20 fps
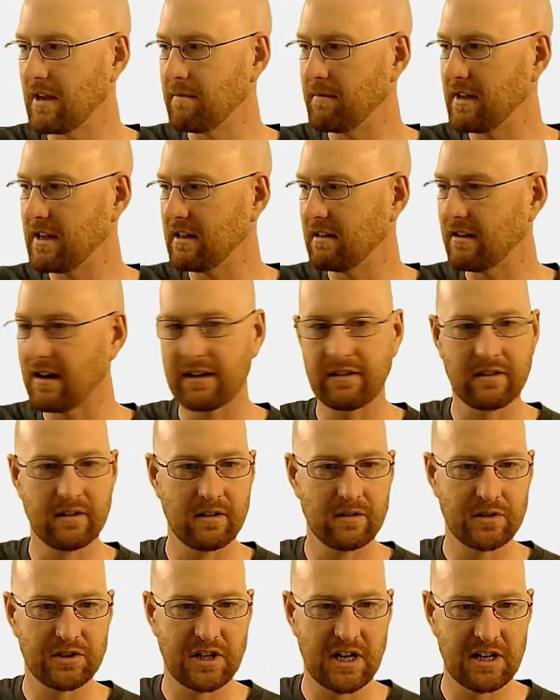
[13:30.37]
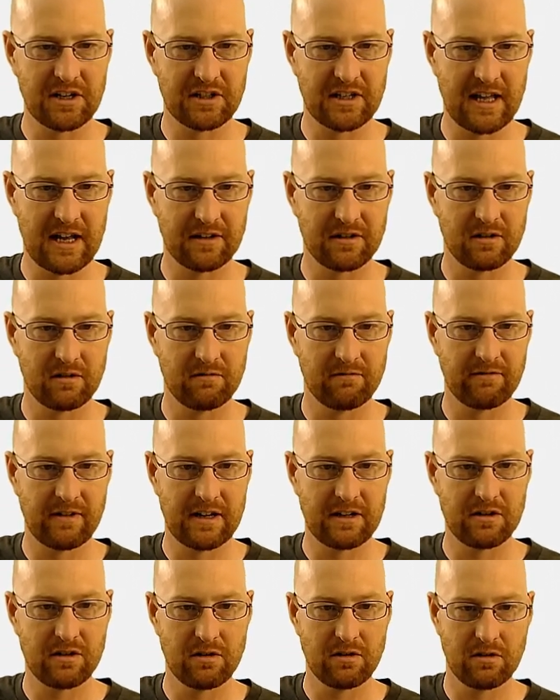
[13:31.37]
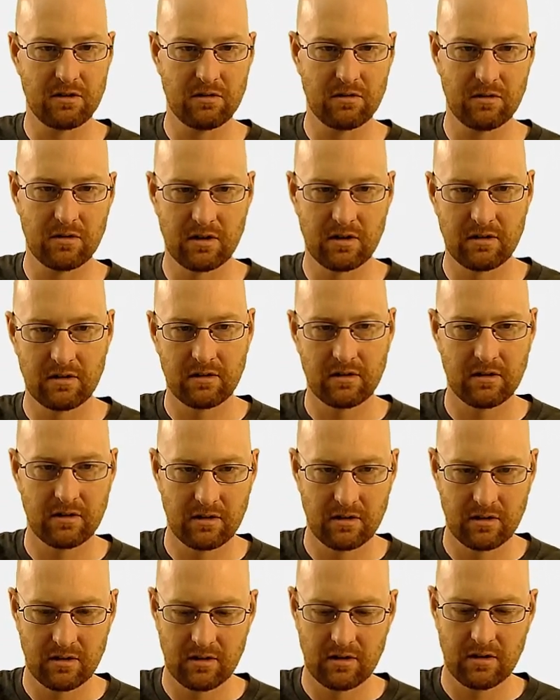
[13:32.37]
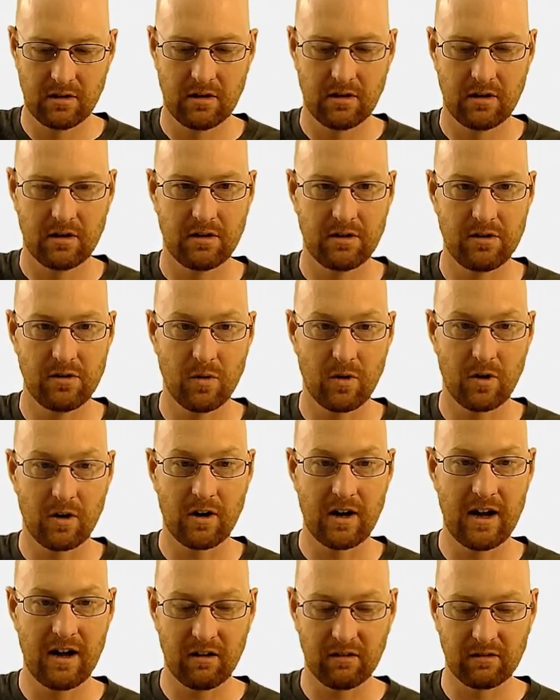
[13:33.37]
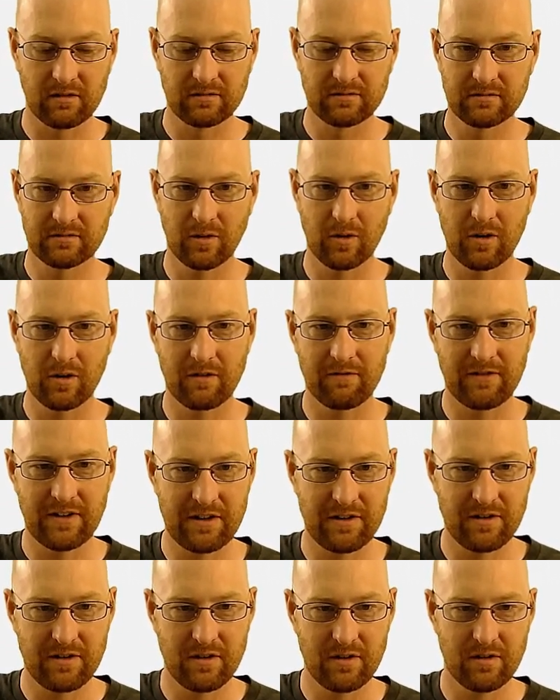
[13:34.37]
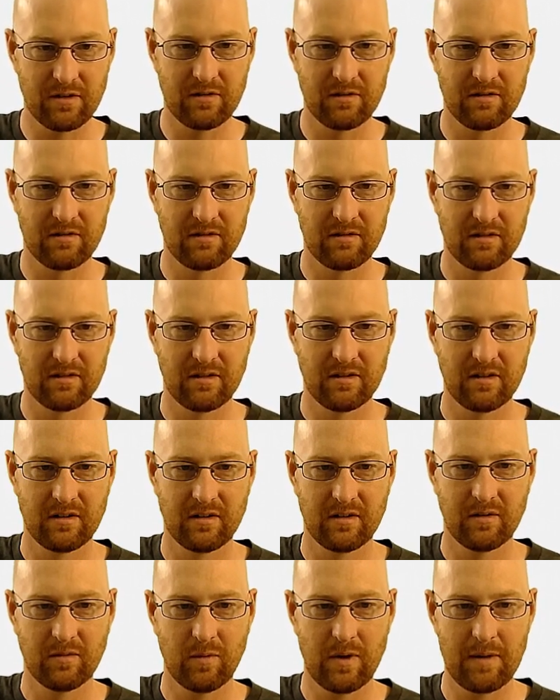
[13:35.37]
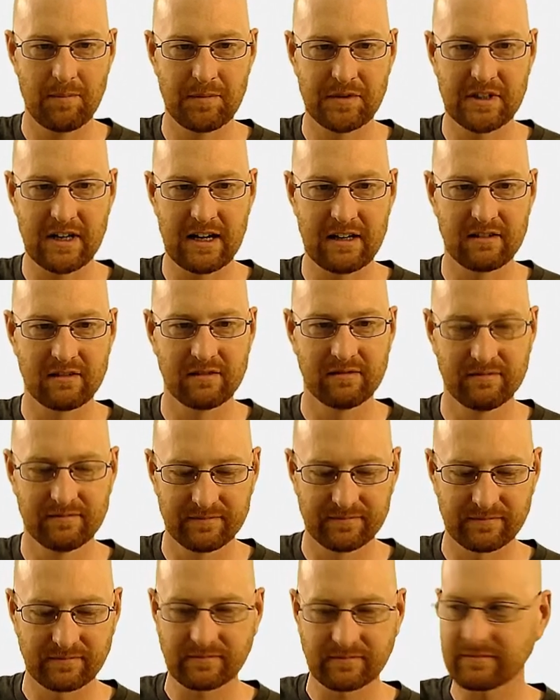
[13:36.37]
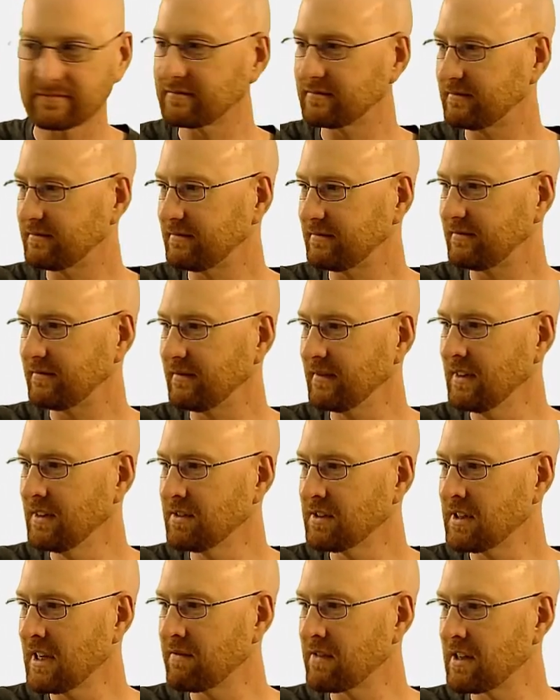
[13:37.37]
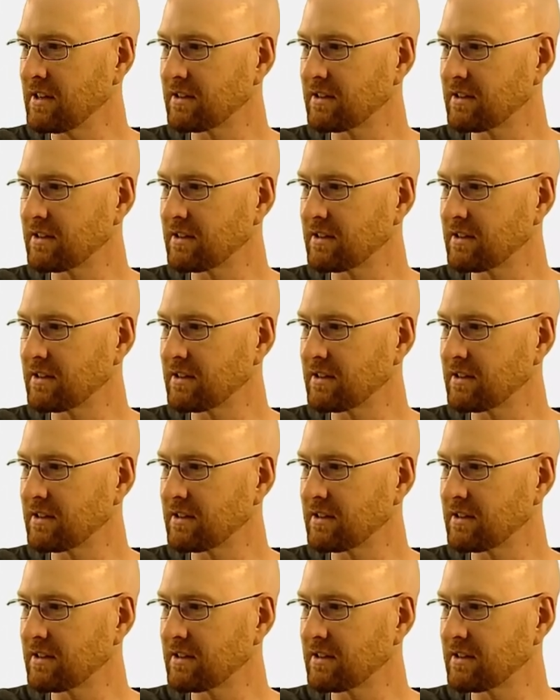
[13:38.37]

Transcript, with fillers: maybe, I don't know, change that to venue URL or venue website. Save